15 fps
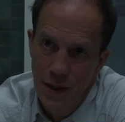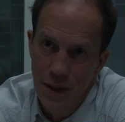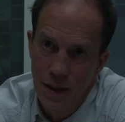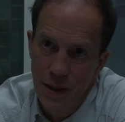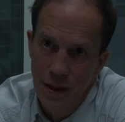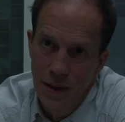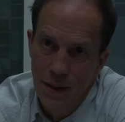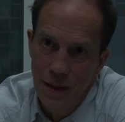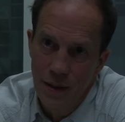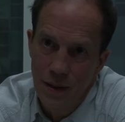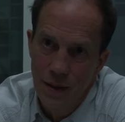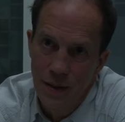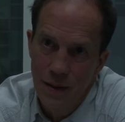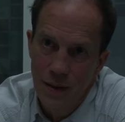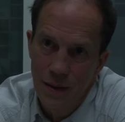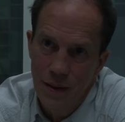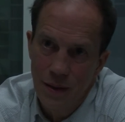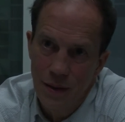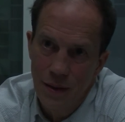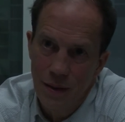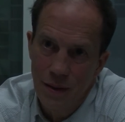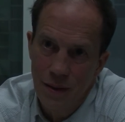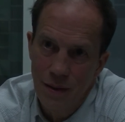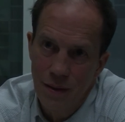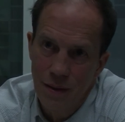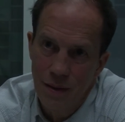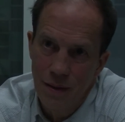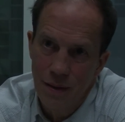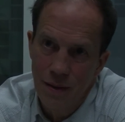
Nothing is said.